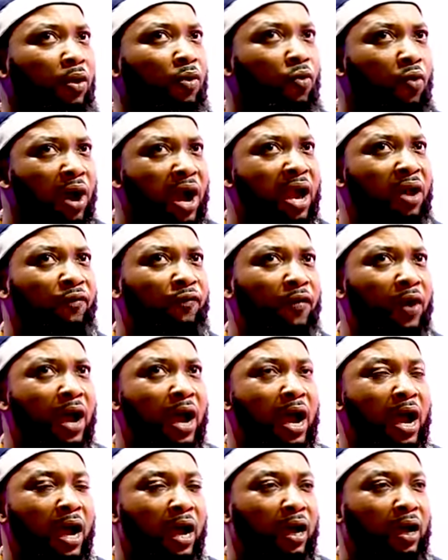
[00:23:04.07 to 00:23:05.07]
Wife,
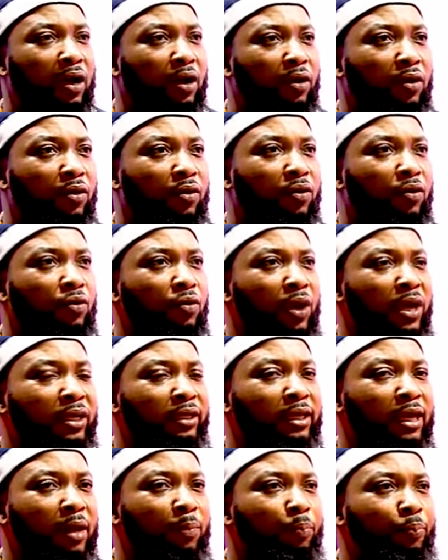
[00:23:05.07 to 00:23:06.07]
why
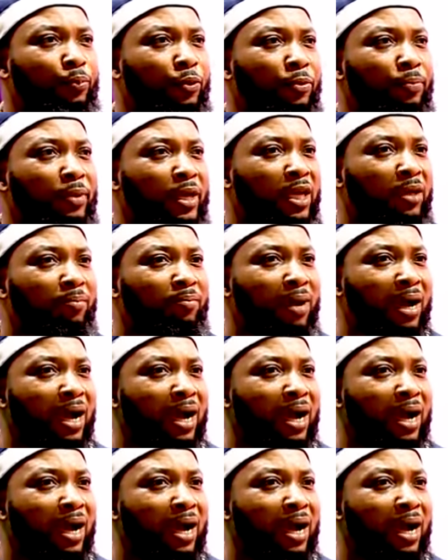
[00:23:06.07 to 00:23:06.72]
ye problem